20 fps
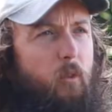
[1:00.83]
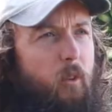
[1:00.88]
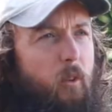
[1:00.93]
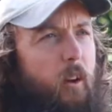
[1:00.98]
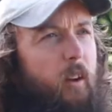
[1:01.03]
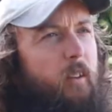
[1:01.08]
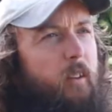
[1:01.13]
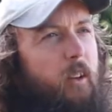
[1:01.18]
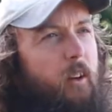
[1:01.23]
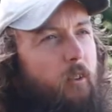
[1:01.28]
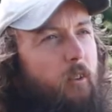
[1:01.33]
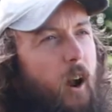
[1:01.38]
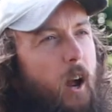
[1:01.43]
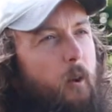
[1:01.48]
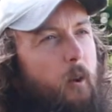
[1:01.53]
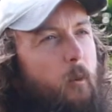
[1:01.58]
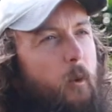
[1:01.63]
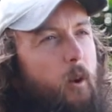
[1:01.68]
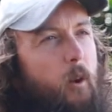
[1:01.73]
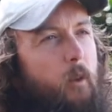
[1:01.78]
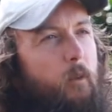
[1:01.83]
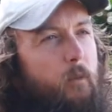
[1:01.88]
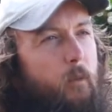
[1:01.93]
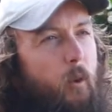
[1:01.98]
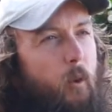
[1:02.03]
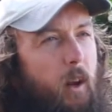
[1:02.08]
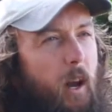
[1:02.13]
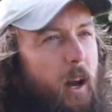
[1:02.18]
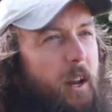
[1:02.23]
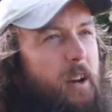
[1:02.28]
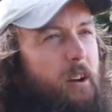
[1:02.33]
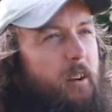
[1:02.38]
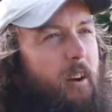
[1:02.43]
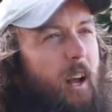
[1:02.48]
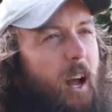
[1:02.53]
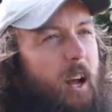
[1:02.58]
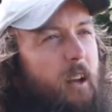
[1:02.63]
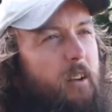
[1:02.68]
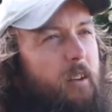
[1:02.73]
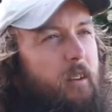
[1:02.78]
Reusing grey water for garden
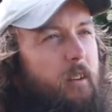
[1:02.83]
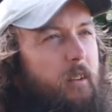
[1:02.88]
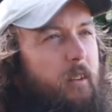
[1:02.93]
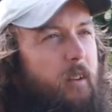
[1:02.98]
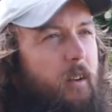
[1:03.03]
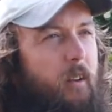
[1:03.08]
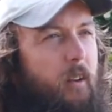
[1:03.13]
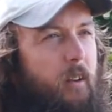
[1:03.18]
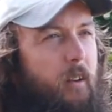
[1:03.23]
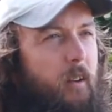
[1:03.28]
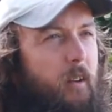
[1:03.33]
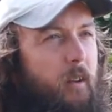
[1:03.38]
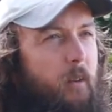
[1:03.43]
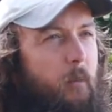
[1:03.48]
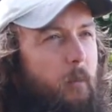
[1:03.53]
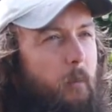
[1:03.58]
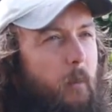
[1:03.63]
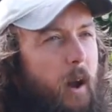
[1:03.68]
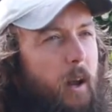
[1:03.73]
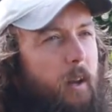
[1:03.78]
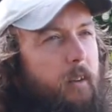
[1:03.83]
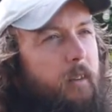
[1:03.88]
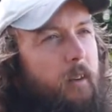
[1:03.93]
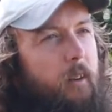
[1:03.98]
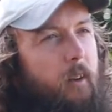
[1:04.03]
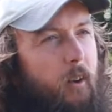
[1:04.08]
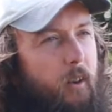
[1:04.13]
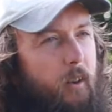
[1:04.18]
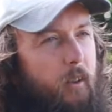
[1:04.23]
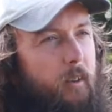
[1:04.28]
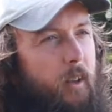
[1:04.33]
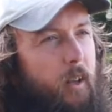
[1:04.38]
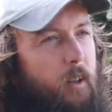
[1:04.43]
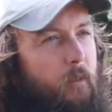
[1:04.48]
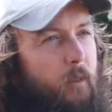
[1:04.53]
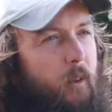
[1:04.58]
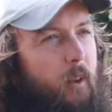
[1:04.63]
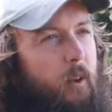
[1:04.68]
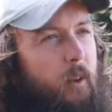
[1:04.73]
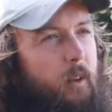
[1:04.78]
irrigation makes a lot of sense
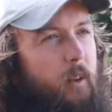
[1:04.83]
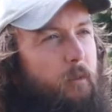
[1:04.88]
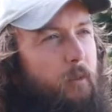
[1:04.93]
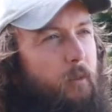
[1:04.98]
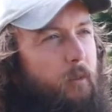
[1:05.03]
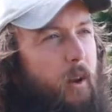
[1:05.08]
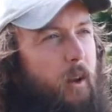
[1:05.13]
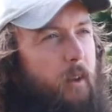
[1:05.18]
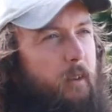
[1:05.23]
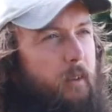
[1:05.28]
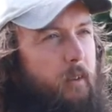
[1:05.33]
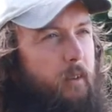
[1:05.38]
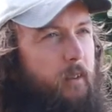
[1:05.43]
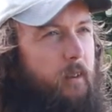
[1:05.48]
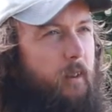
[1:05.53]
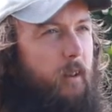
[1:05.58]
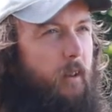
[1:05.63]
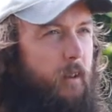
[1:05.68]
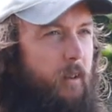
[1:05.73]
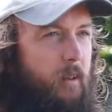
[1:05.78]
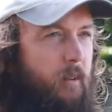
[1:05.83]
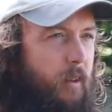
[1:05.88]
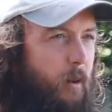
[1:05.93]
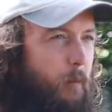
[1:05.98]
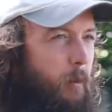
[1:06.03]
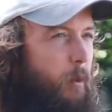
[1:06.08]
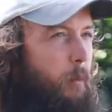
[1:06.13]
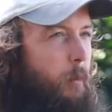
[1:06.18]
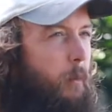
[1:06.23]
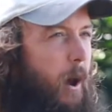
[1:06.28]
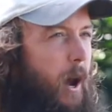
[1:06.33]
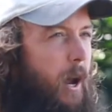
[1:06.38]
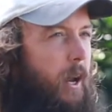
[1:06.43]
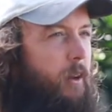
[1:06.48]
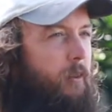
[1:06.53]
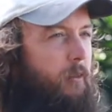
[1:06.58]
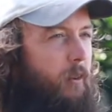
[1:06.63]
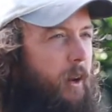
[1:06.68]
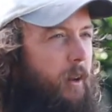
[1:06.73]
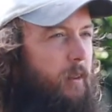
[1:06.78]
for a lot of different reasons. Some of the
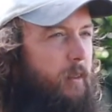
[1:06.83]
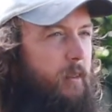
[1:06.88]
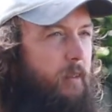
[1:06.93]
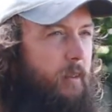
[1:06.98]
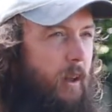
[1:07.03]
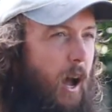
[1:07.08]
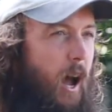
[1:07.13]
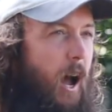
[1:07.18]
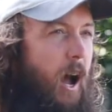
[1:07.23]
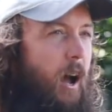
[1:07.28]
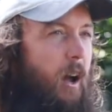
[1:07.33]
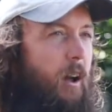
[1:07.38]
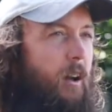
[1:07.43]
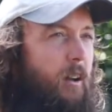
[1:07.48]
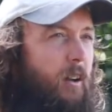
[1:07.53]
main reasons are,